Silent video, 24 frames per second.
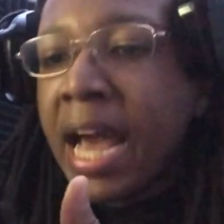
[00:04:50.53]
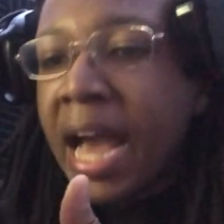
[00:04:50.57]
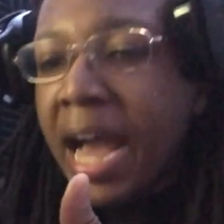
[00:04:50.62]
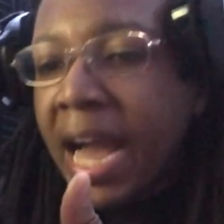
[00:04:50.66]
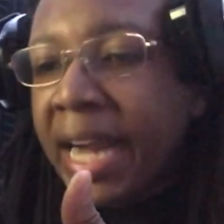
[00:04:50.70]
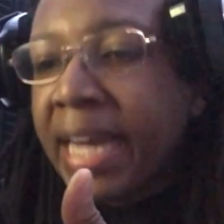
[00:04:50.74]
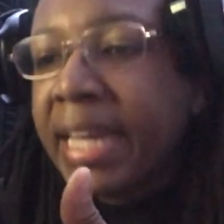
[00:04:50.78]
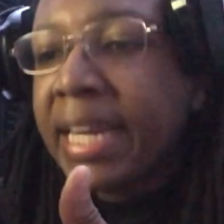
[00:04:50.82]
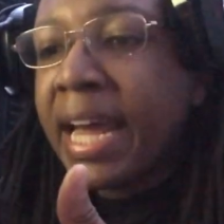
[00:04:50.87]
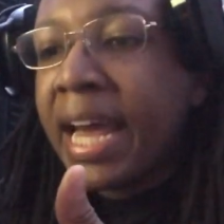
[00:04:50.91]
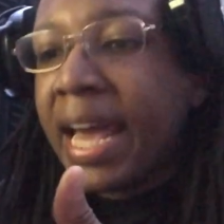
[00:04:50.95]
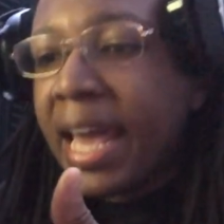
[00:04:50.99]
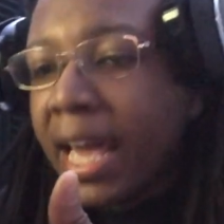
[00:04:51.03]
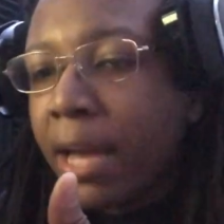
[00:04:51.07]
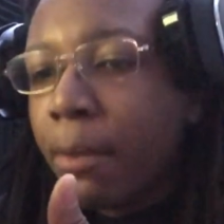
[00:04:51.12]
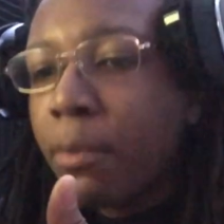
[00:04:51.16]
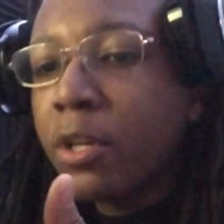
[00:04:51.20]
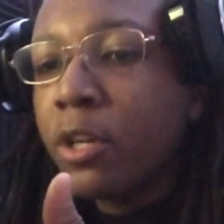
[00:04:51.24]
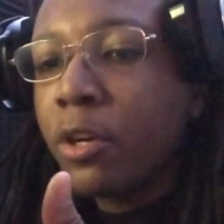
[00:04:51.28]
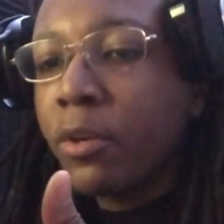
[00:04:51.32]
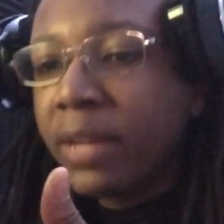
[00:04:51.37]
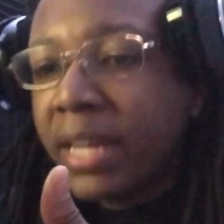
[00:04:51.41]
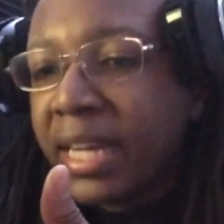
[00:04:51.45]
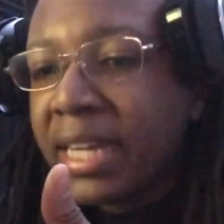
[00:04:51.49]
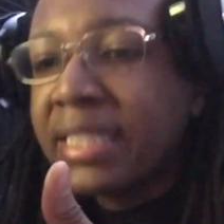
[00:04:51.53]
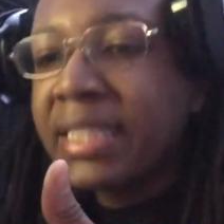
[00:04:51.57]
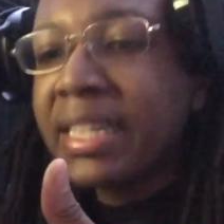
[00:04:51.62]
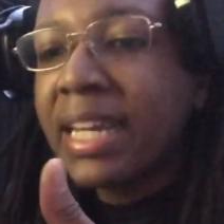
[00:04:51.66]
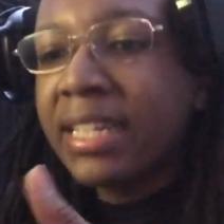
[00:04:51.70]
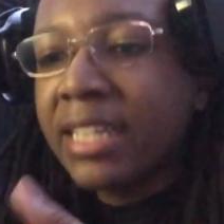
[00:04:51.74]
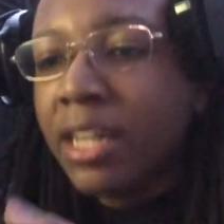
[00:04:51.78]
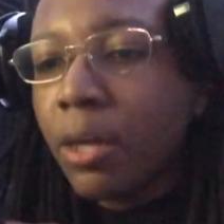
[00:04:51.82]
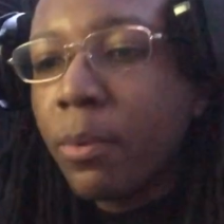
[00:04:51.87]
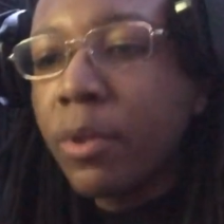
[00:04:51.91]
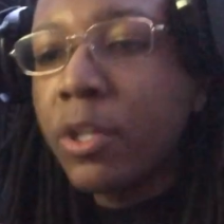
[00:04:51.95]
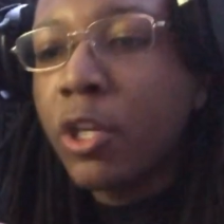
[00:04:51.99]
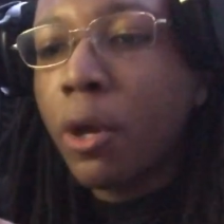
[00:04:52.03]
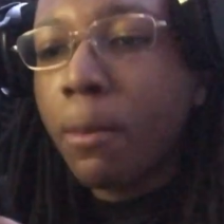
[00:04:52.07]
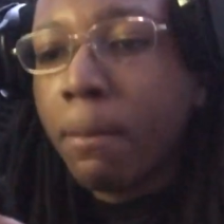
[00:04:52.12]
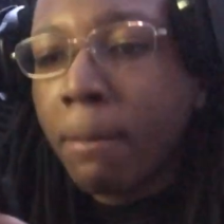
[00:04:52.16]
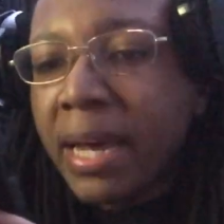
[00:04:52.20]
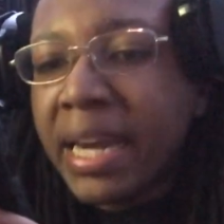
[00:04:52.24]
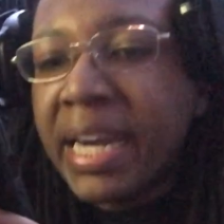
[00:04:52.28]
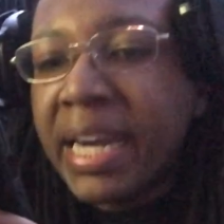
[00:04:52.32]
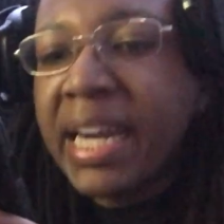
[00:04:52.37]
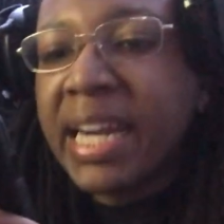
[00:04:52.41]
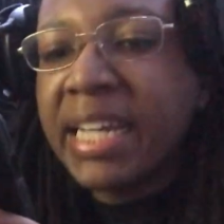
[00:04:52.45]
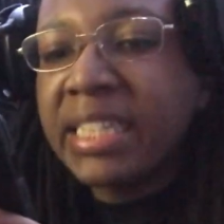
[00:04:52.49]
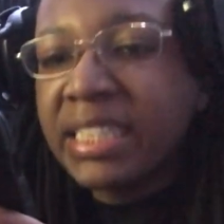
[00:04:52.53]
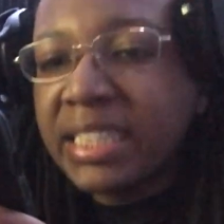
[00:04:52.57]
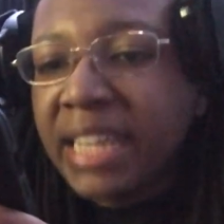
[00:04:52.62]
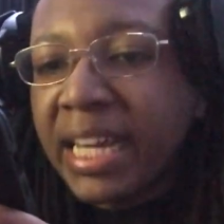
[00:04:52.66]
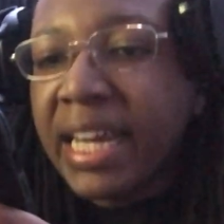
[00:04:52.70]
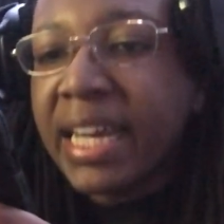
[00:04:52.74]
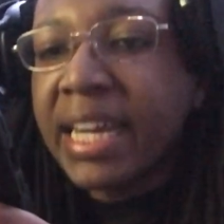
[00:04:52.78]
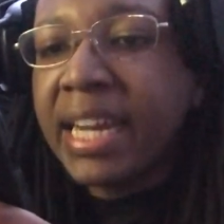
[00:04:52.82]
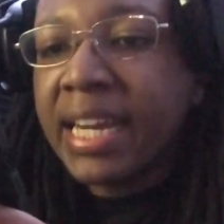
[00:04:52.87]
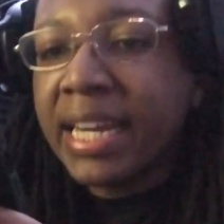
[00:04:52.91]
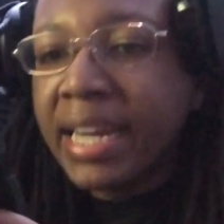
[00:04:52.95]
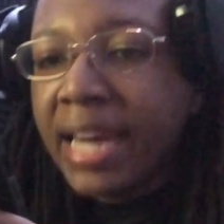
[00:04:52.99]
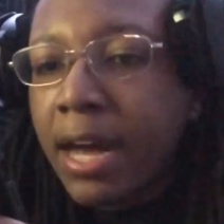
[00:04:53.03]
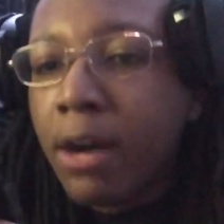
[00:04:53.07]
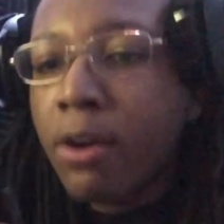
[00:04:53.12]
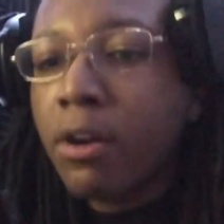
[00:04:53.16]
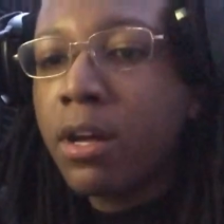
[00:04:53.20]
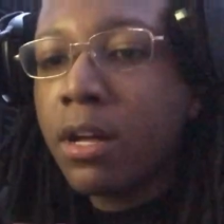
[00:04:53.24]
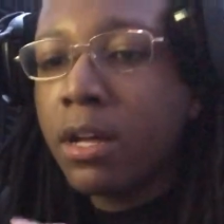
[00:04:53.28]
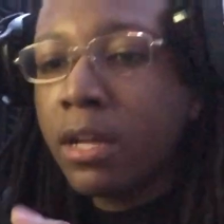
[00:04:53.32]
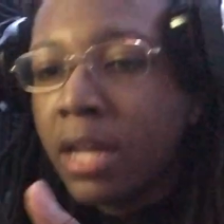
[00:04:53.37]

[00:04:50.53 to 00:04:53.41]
I cannot hang with no niggas that don't want no money, they shaking it out.